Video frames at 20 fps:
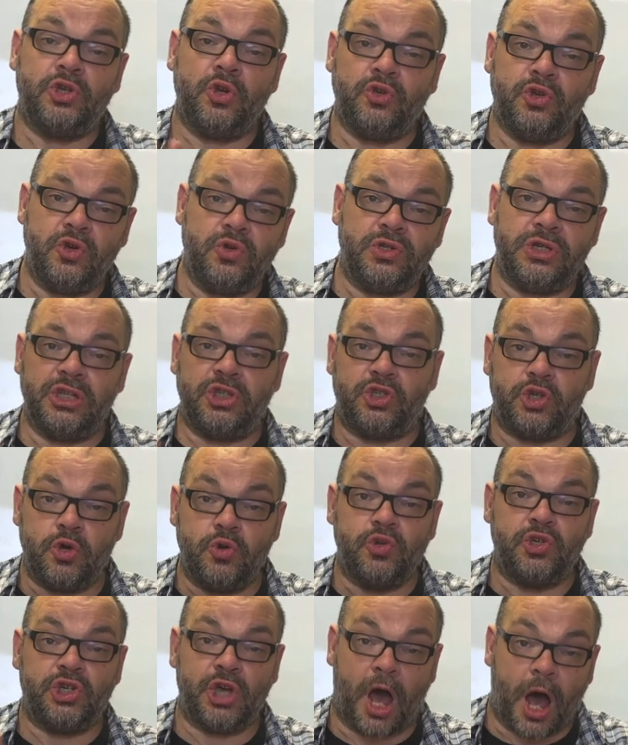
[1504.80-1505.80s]
you're using two
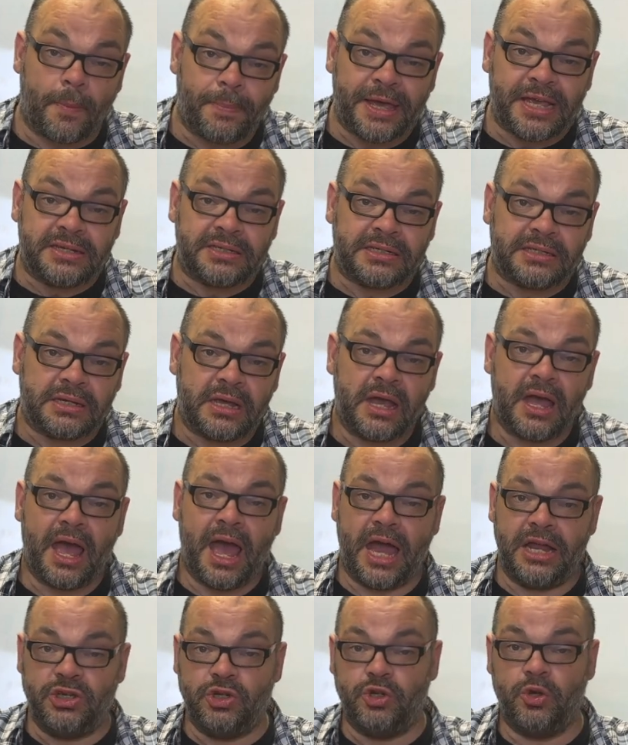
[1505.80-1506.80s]
Sharpies
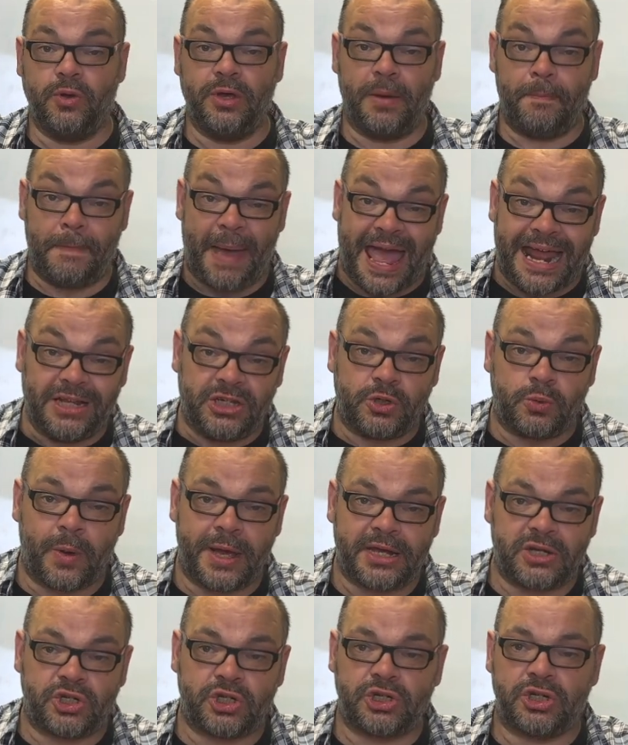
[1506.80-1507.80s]
and you're doing a pen
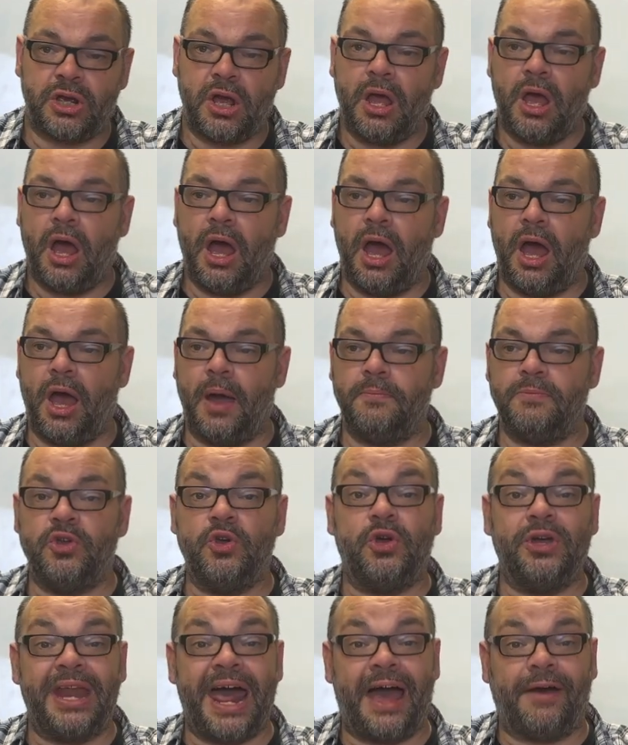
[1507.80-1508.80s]
switch, um, you
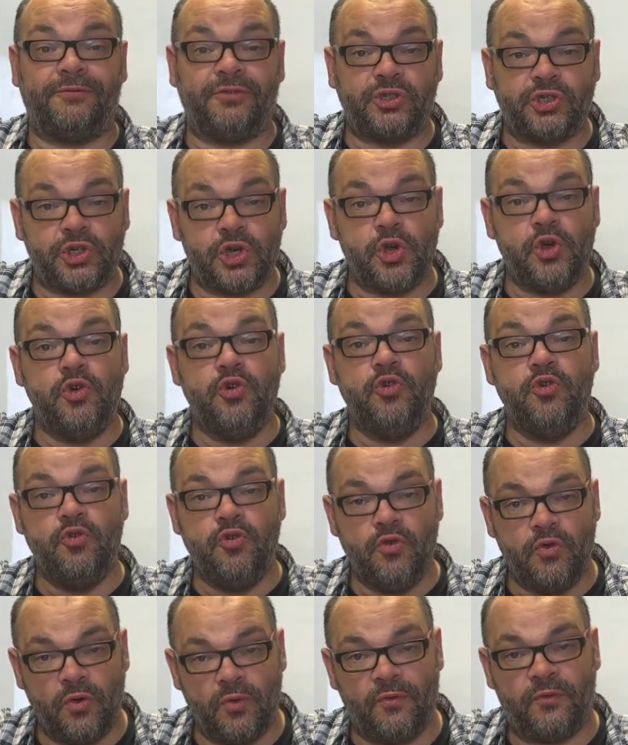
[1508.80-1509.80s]
can have
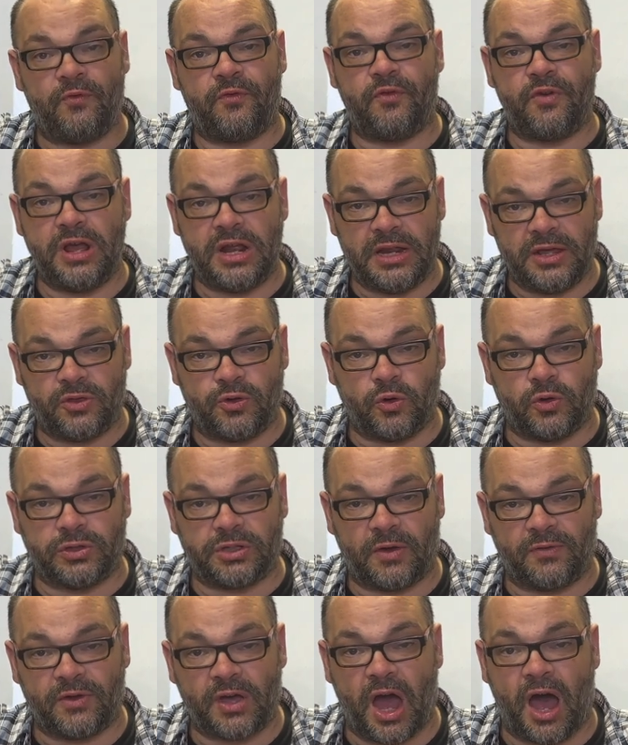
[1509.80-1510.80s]
two freely thought
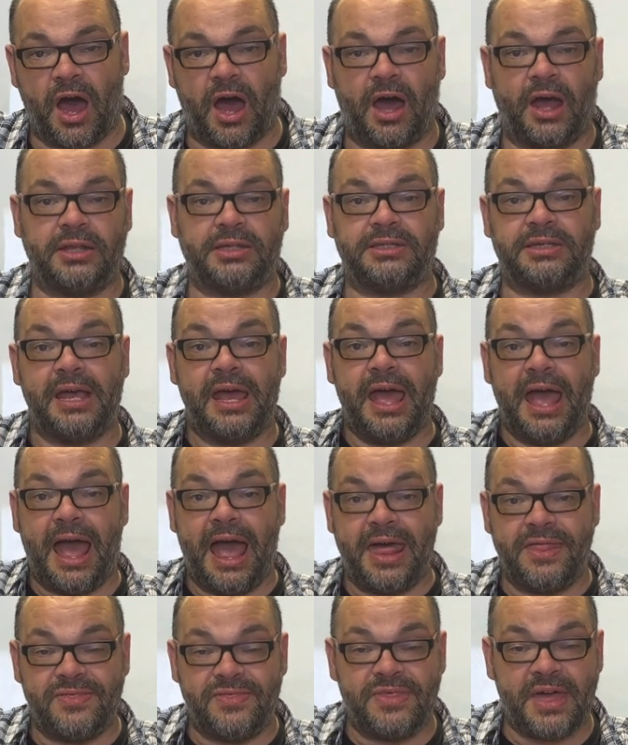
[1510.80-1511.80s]
of cards
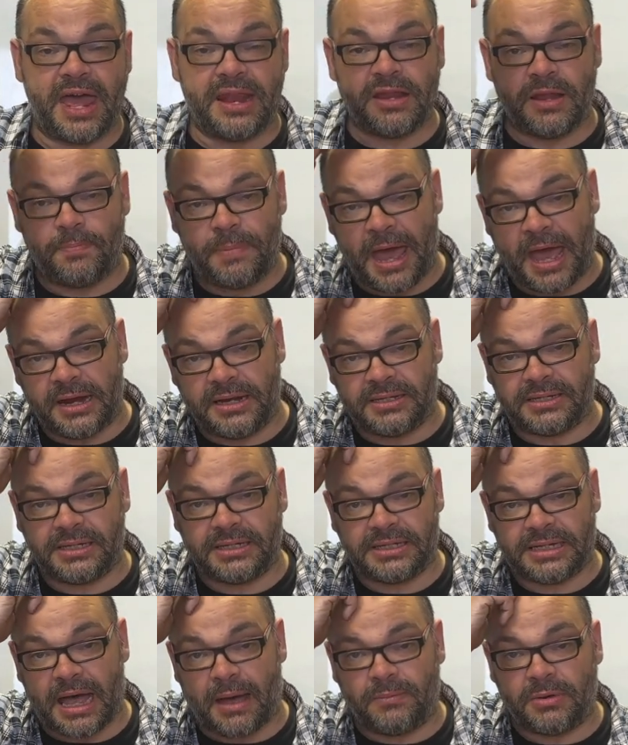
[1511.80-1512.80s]
and then the pen is
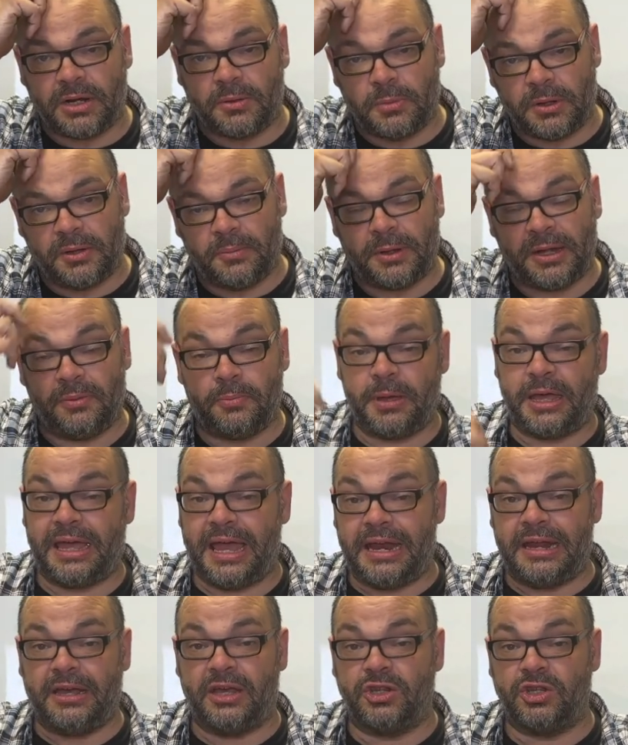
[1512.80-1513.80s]
examinable at the
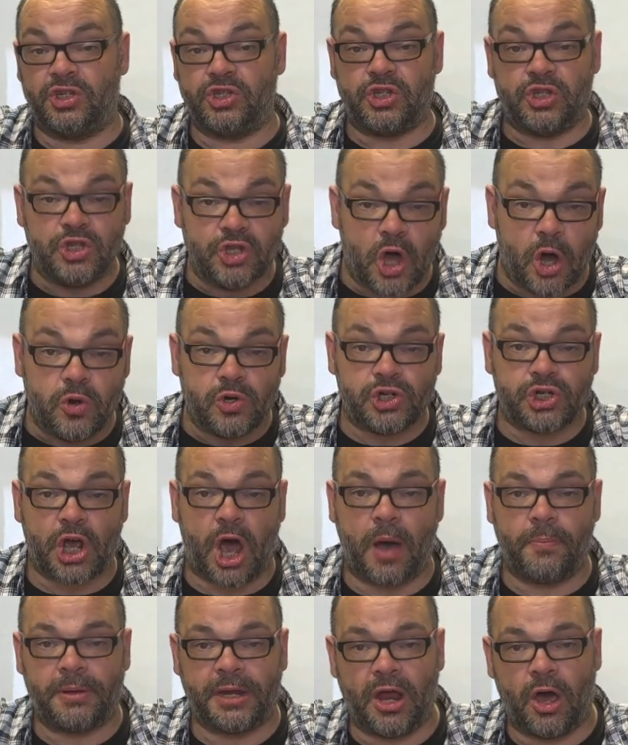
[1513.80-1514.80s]
beginning and there's no
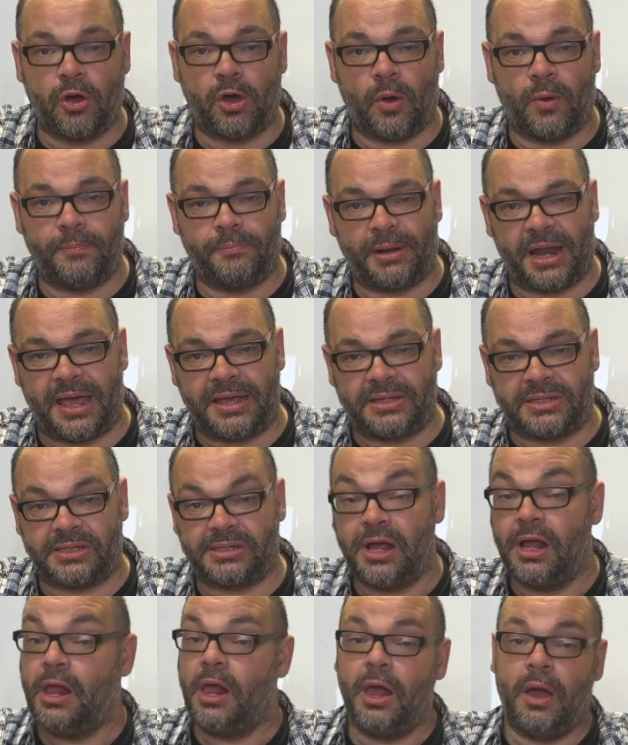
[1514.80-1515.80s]
Sharpie logo in place,
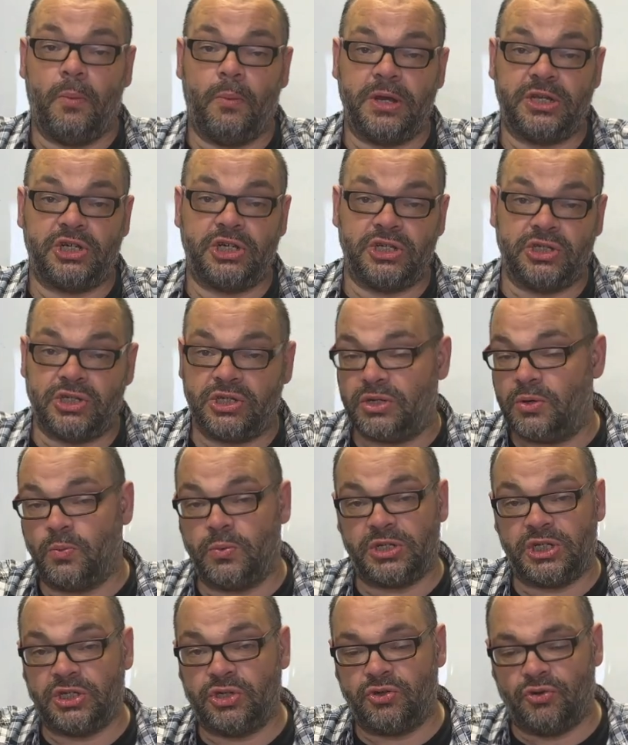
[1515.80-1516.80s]
which is
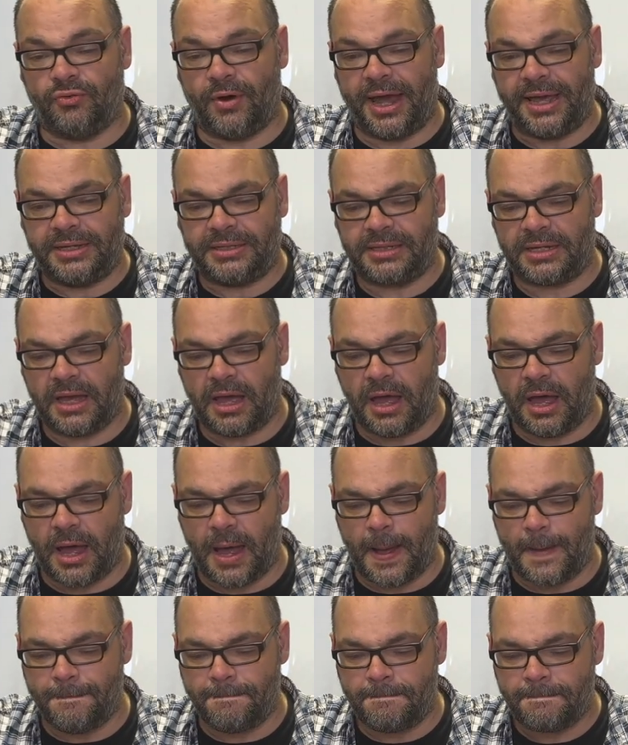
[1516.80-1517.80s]
which is great.
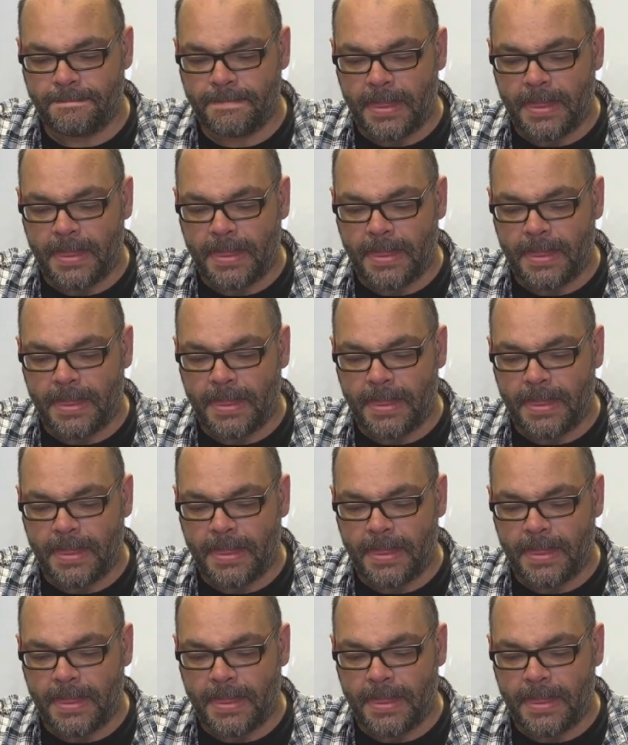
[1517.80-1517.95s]
Um,